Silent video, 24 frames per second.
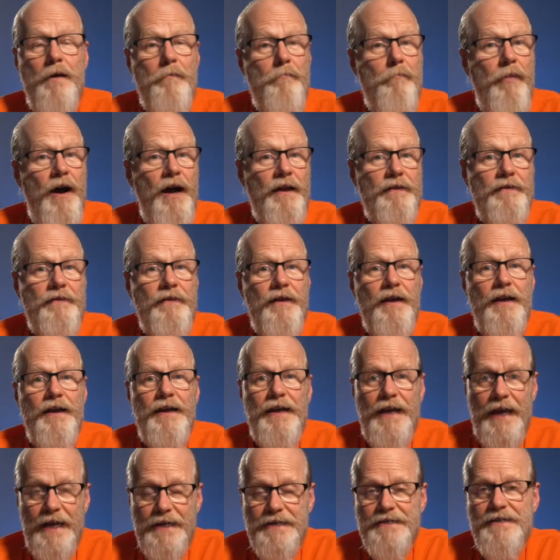But
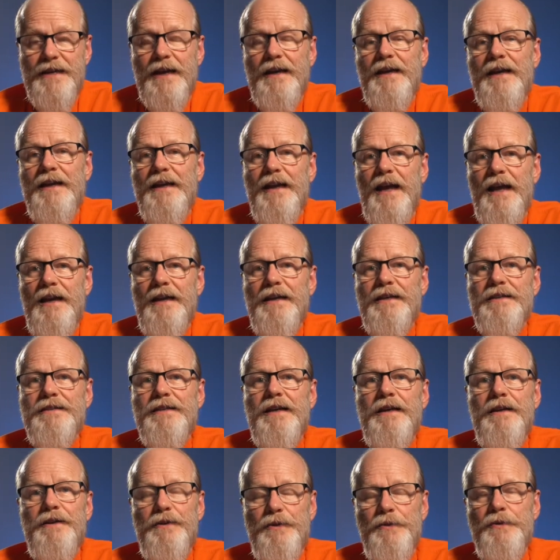can psychedelics
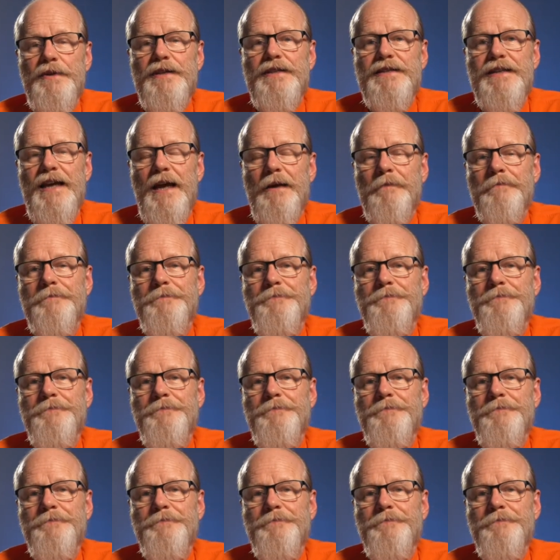do the same?